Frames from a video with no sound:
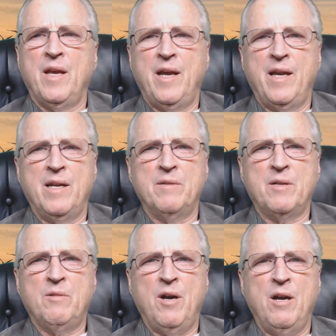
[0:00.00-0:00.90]
And it
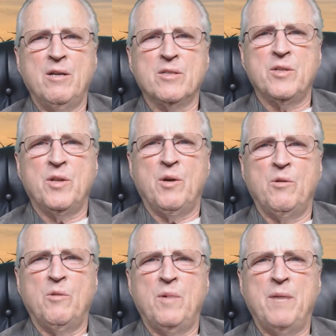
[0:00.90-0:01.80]
requires no
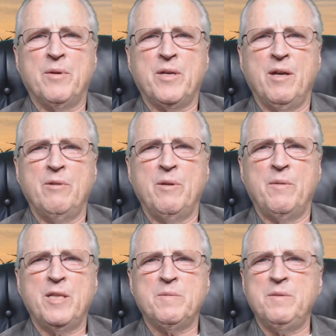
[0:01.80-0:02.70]
Obamacare
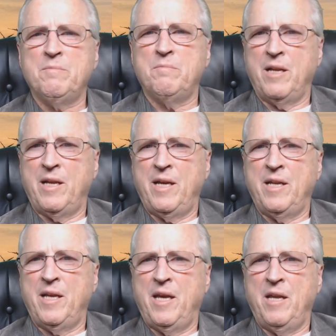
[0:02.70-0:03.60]
replacement
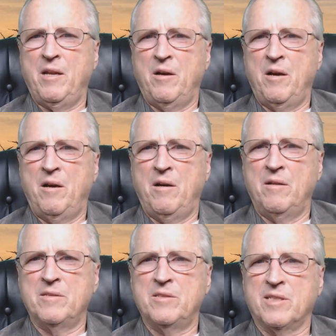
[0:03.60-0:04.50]
plan at
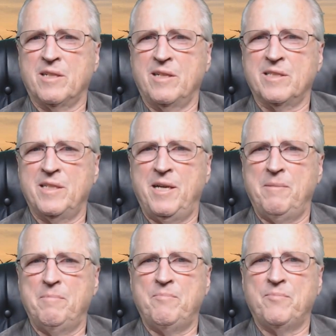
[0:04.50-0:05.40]
all. Just listen
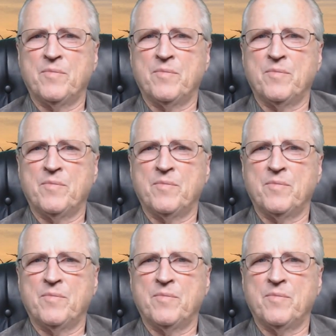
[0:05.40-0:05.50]
up.